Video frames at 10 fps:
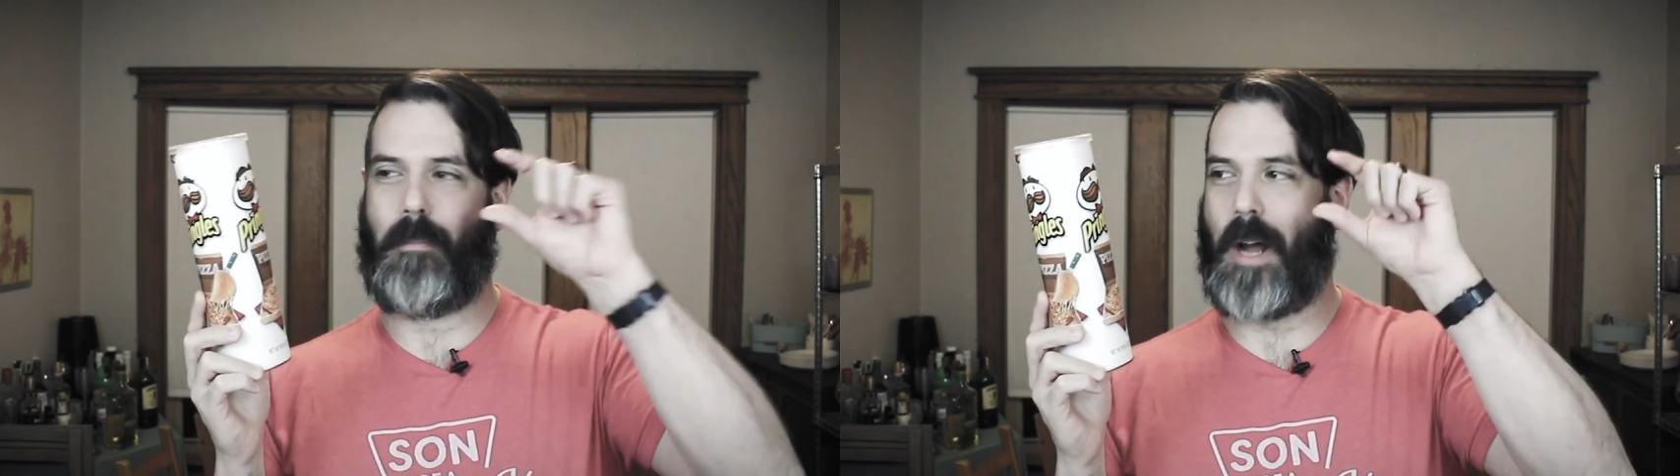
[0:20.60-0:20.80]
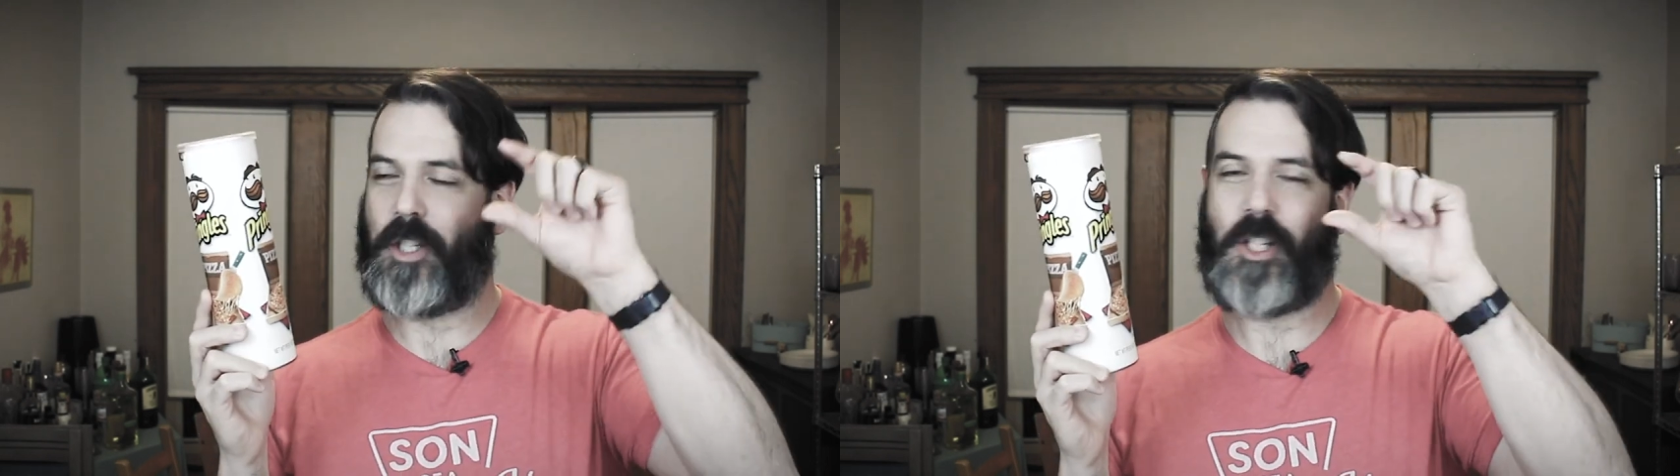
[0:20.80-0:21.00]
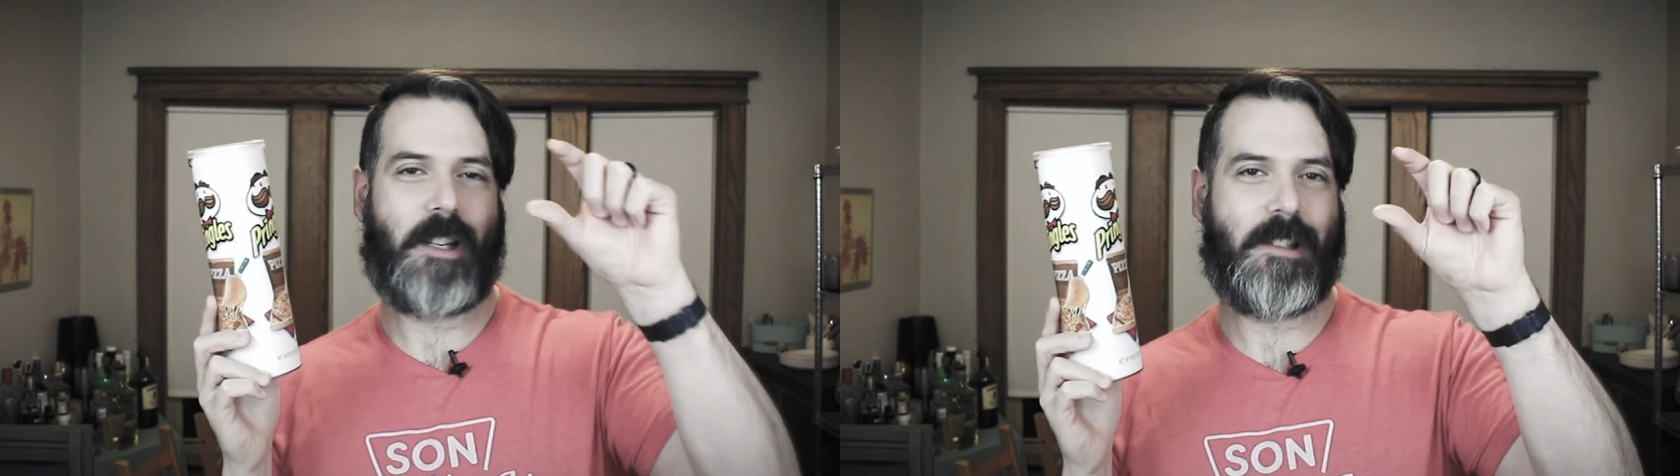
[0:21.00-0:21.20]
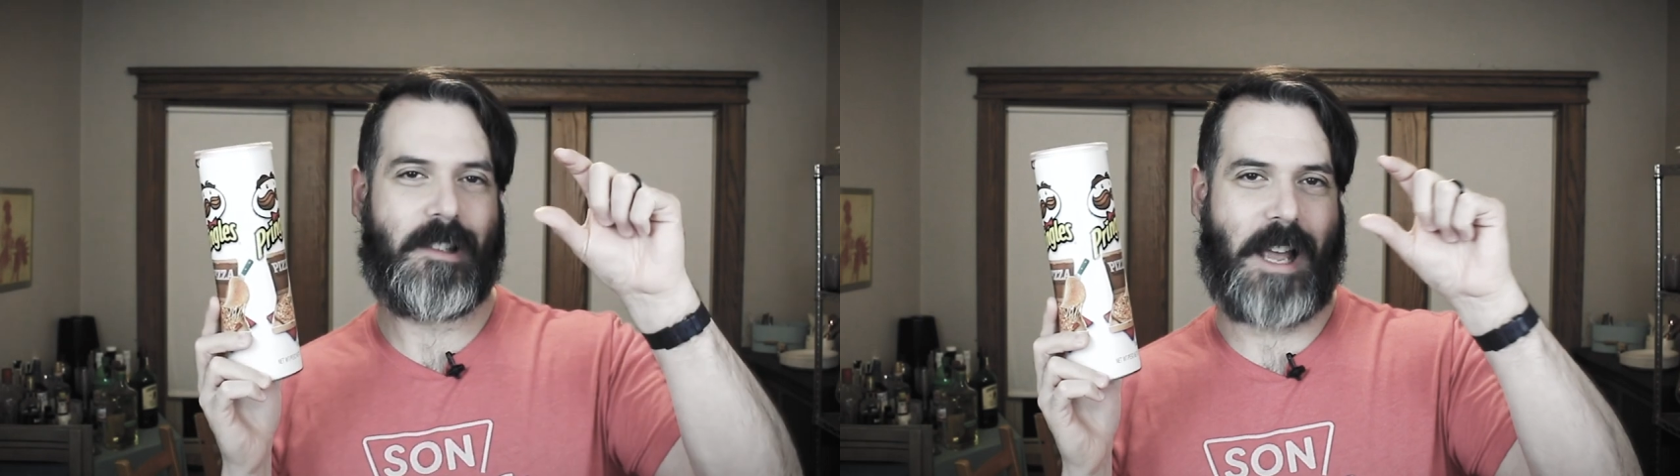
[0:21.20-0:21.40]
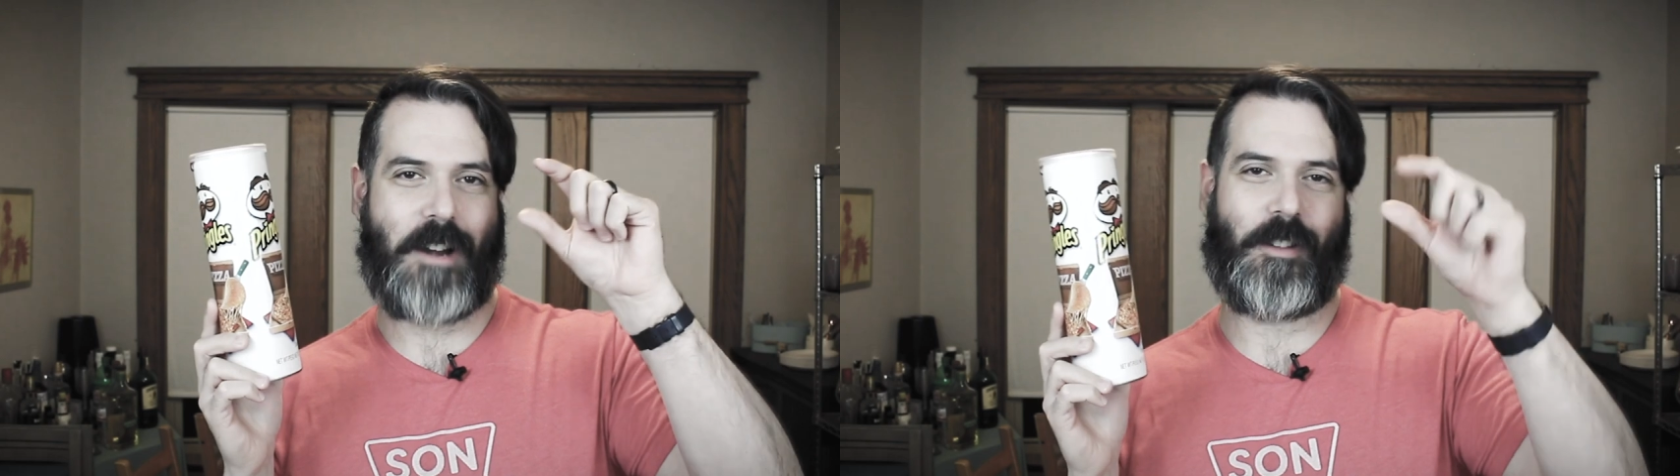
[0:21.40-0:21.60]

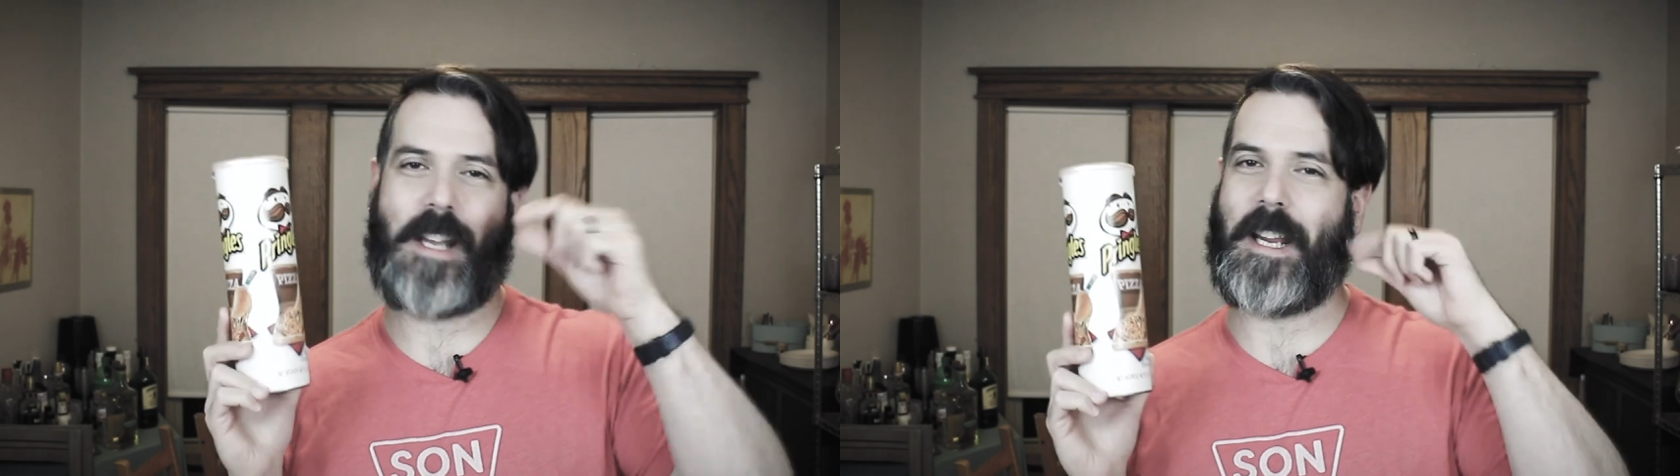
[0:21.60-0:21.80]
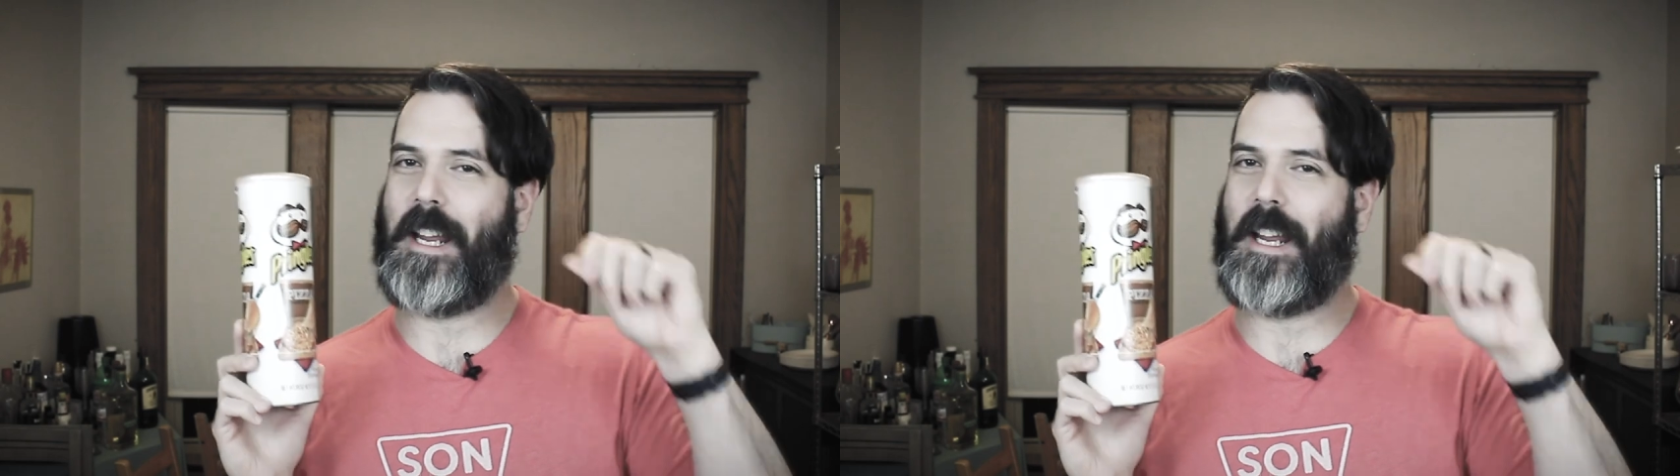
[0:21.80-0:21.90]
bunches. I don't like